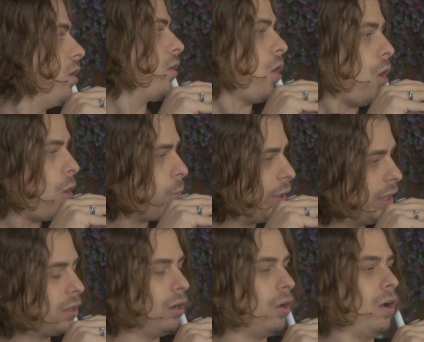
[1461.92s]
long, all
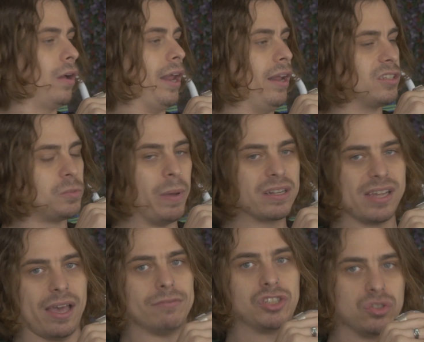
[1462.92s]
week long, and expect to
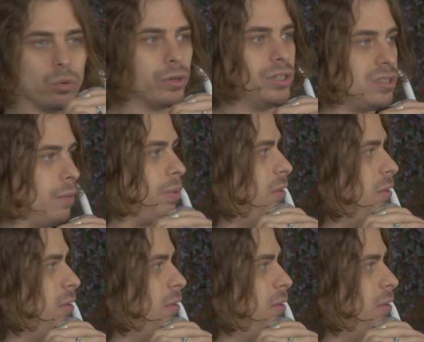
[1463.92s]
have stories that